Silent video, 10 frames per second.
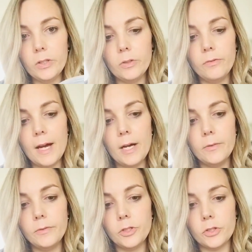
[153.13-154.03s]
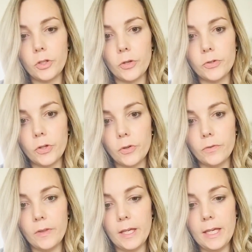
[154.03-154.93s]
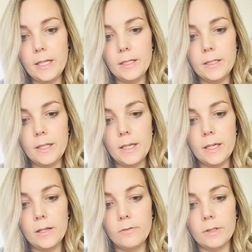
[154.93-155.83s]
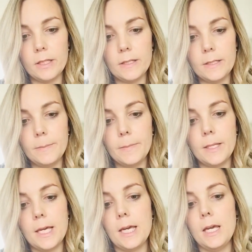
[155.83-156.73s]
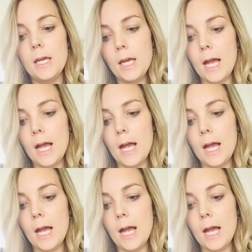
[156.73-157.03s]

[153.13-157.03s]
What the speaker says: Your valve just goes over the end there really simply,